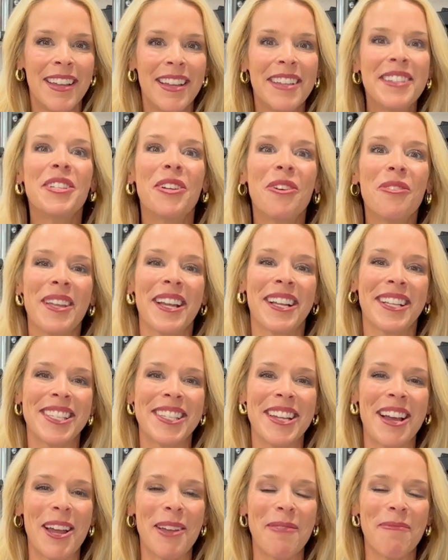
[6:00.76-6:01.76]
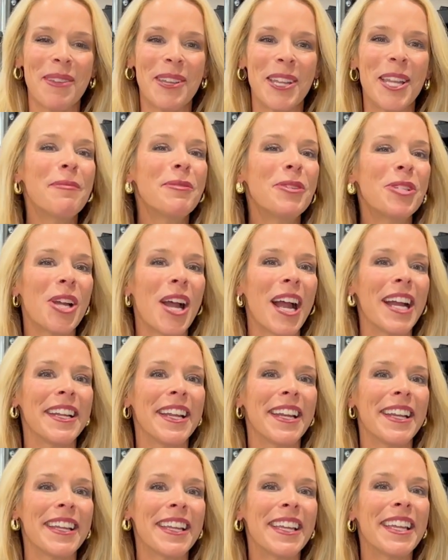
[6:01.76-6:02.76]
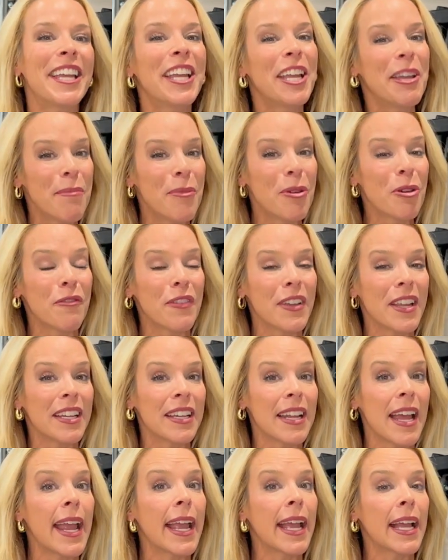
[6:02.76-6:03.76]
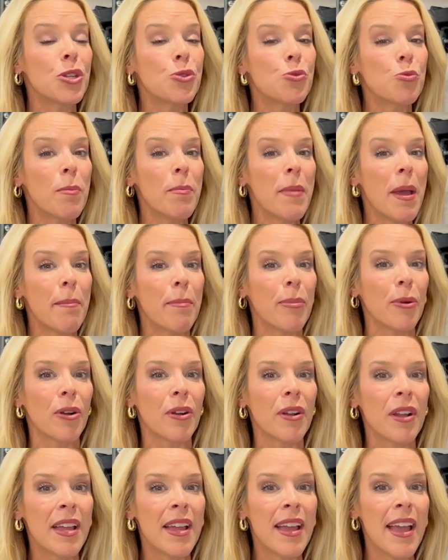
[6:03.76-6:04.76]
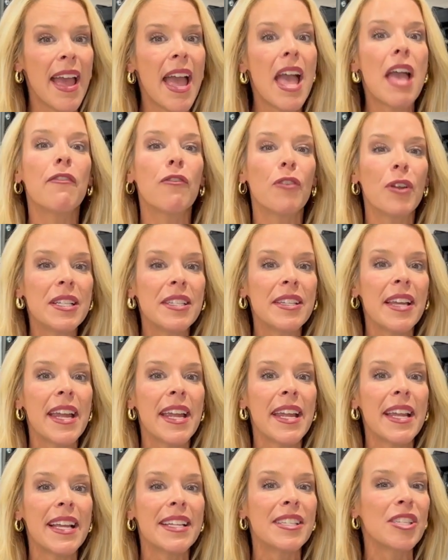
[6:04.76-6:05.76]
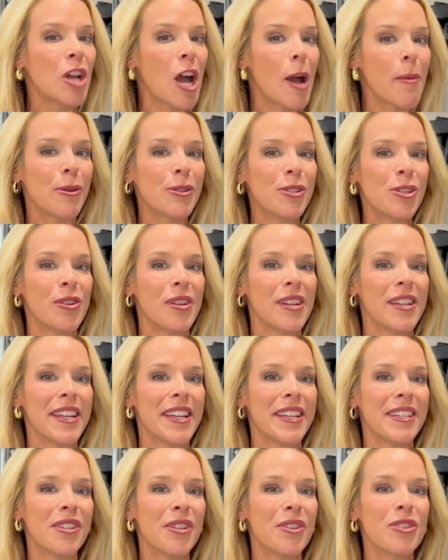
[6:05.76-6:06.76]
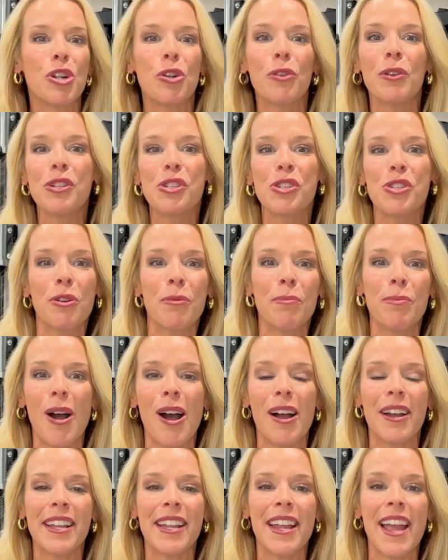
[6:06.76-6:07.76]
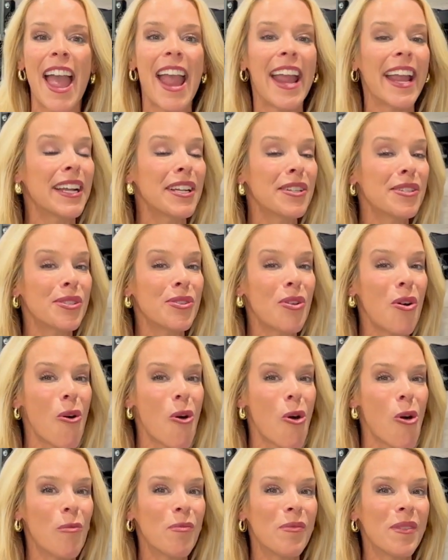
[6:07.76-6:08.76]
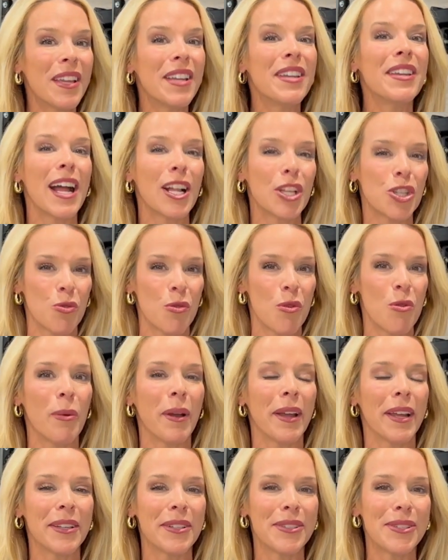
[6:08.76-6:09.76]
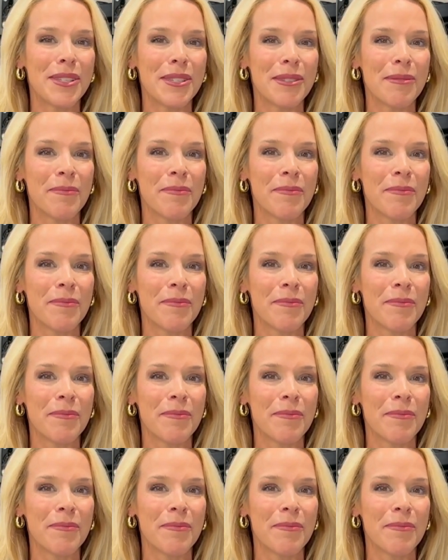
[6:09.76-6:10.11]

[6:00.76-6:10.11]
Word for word: Until next time, keep shining, keep moving, and remember, every day is an opportunity to nourish your body and soul in natural ways.